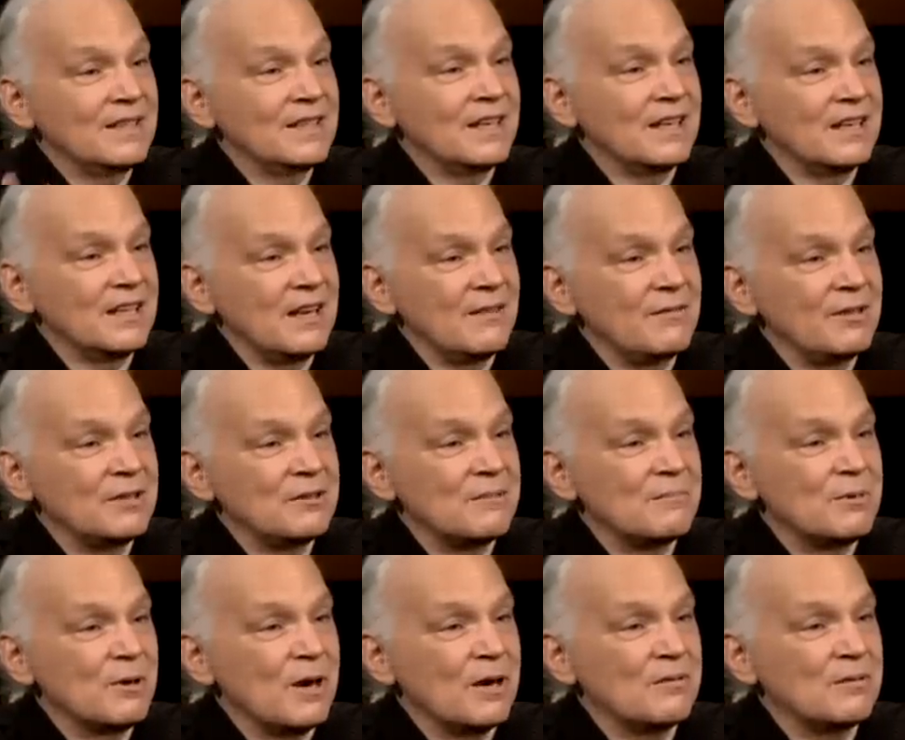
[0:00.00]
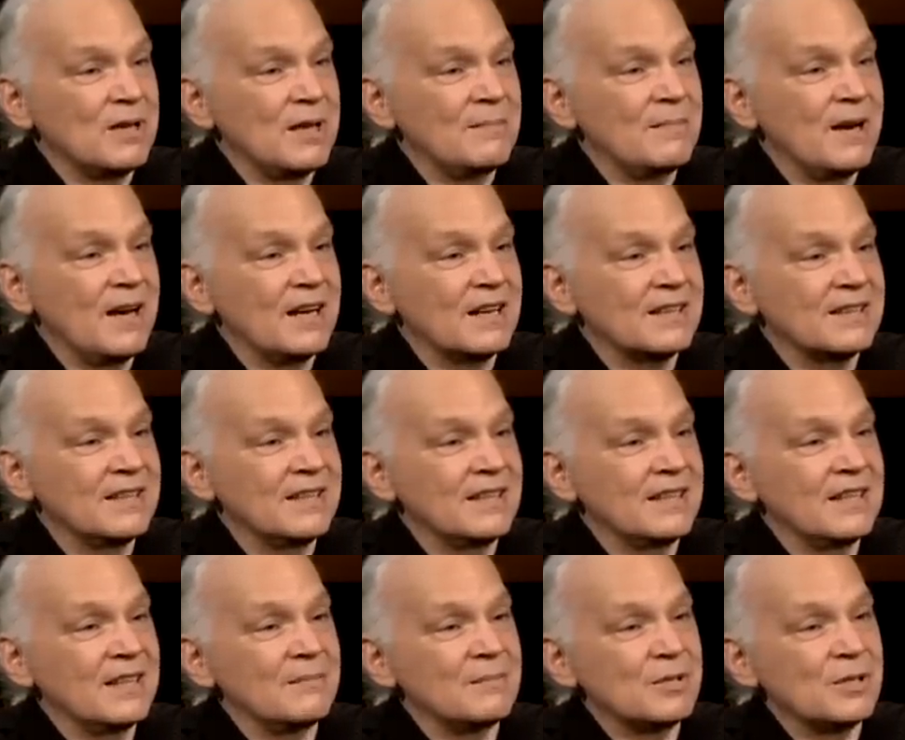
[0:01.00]
at 1100 Broadway back
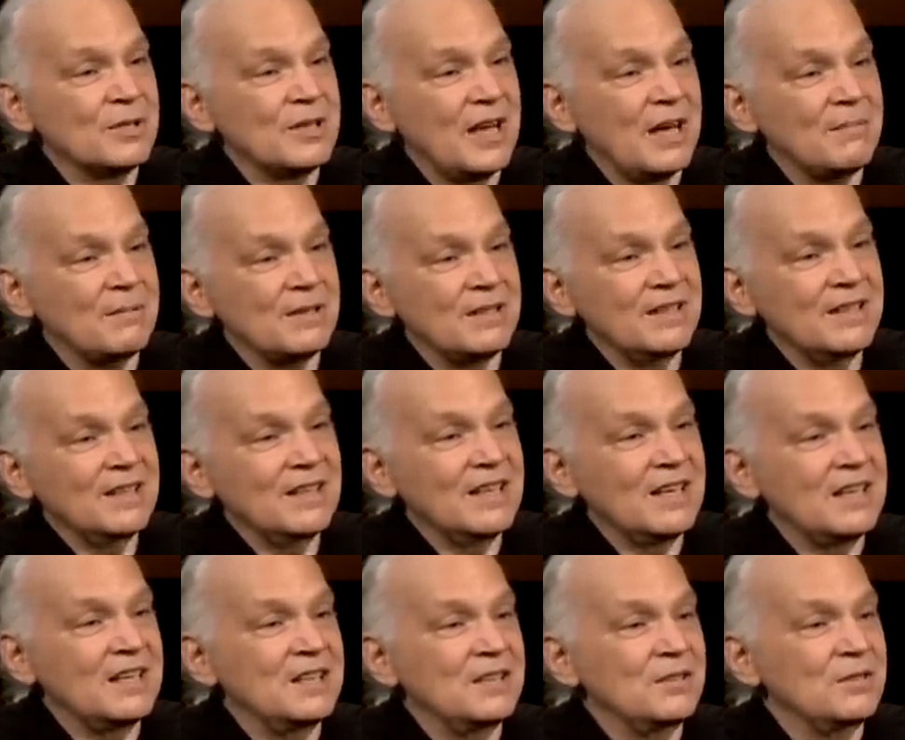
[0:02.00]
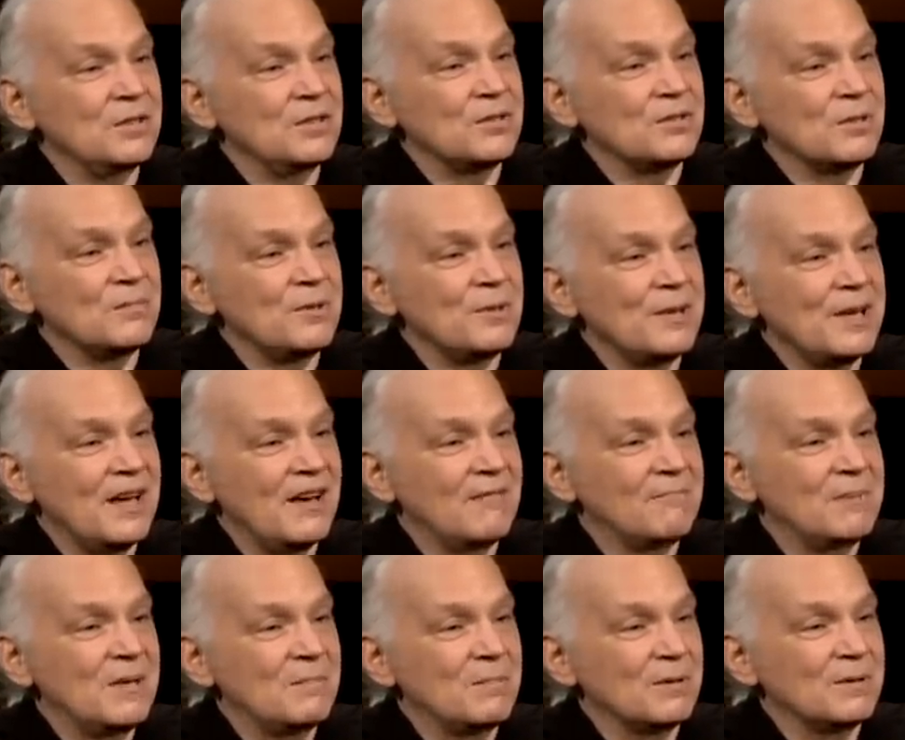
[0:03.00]
then. I'm sure it happened in any newsroom. You'd
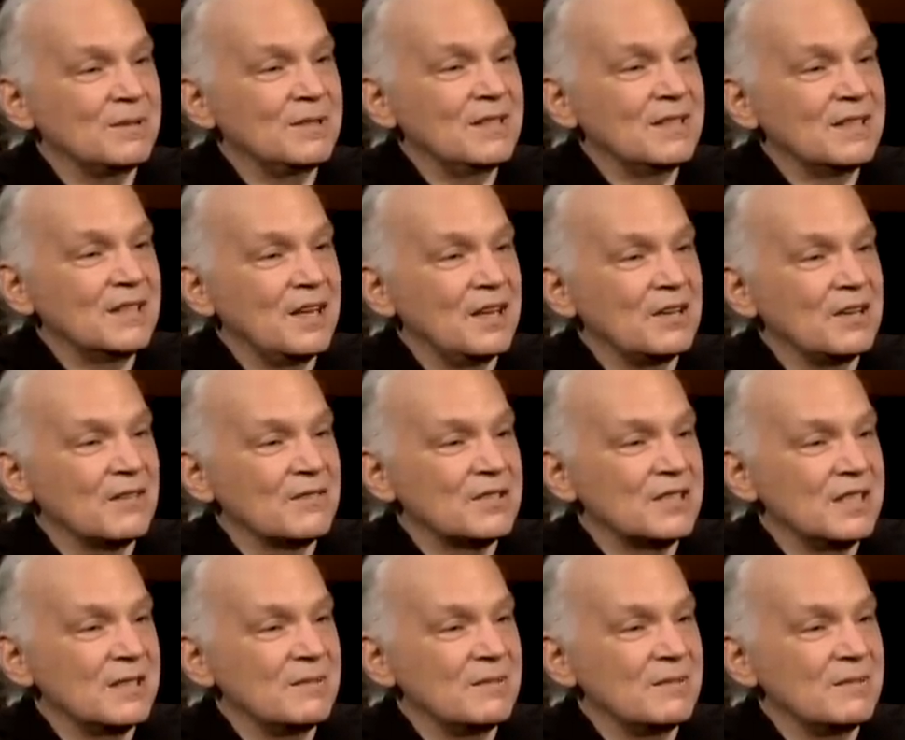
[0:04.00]
have people letting off steam.